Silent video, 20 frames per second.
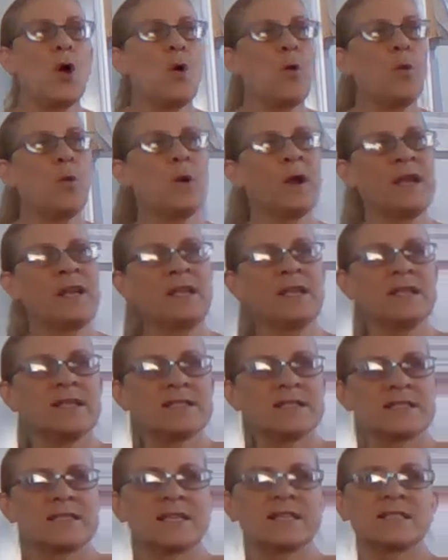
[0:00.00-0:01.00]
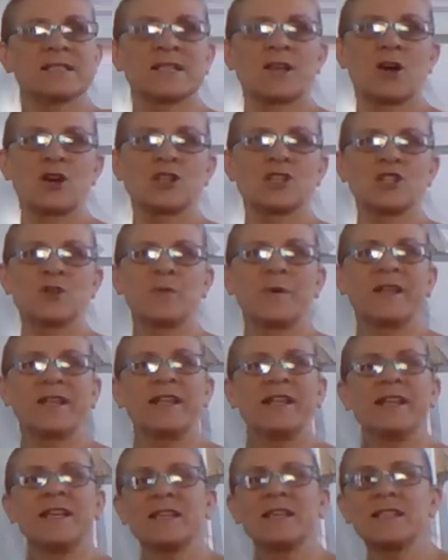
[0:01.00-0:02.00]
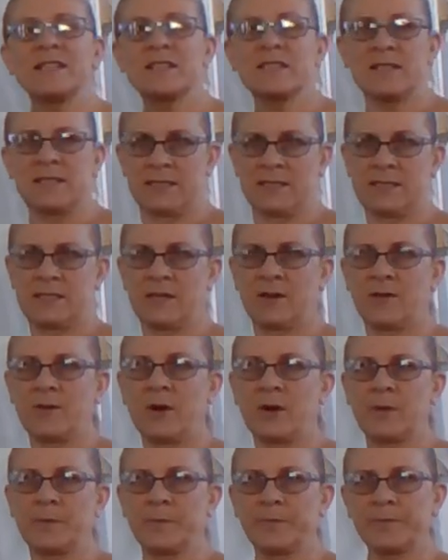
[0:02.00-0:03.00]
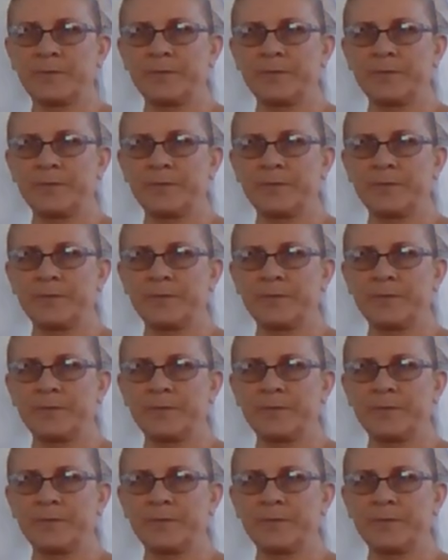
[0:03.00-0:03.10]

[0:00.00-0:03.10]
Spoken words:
when is this going to be less than 0?